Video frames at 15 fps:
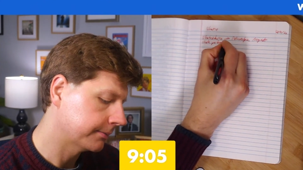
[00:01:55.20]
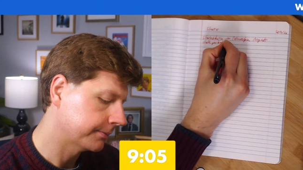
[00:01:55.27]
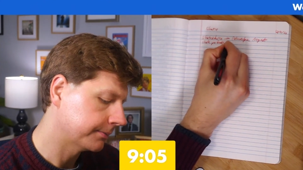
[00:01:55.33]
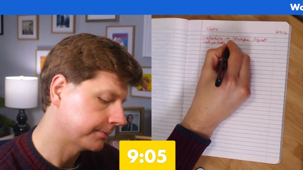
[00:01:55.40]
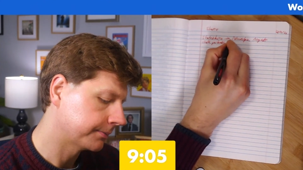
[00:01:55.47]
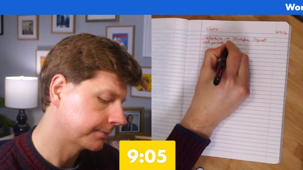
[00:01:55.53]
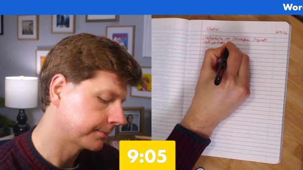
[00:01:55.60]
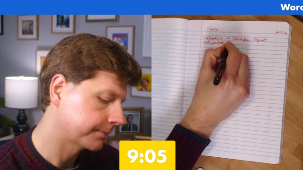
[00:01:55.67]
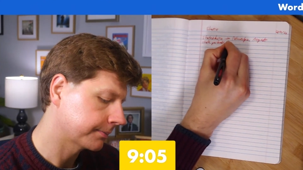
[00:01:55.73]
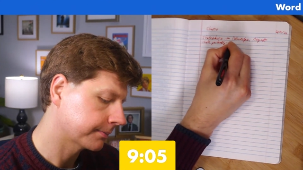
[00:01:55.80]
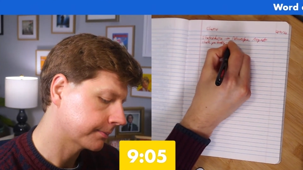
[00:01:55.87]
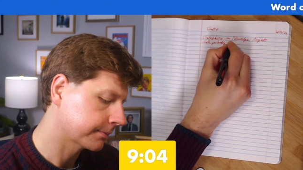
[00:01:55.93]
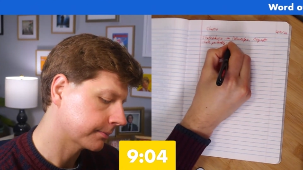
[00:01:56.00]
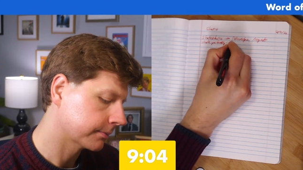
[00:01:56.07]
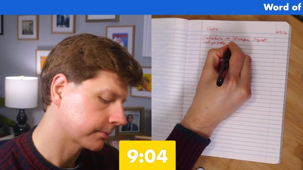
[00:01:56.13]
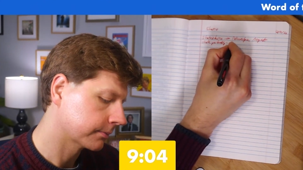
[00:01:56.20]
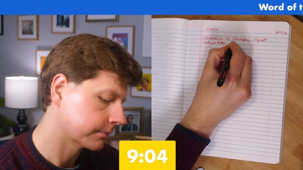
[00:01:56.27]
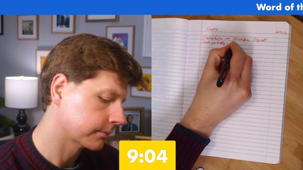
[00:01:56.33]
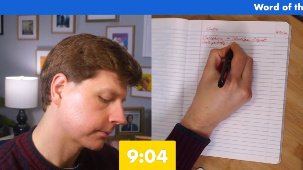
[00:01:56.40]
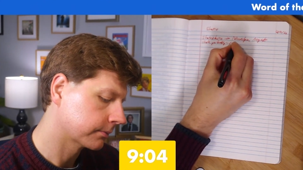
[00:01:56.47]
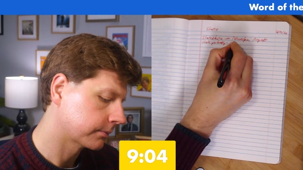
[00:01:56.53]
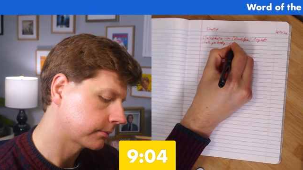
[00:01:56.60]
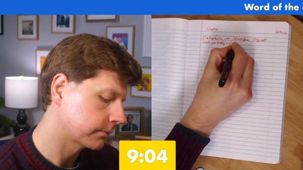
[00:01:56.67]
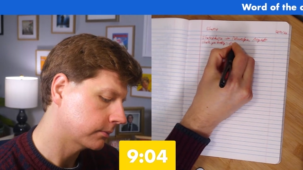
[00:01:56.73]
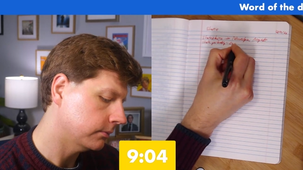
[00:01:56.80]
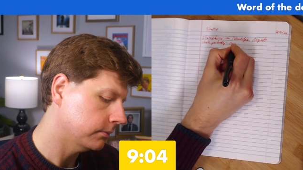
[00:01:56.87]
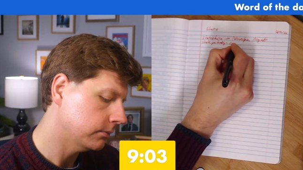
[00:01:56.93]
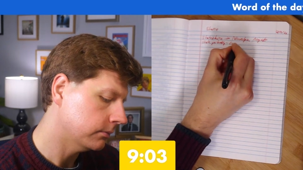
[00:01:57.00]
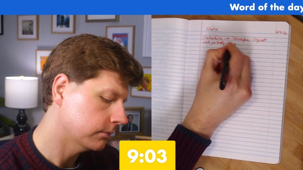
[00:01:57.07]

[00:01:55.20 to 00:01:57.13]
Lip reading: (no one is talking)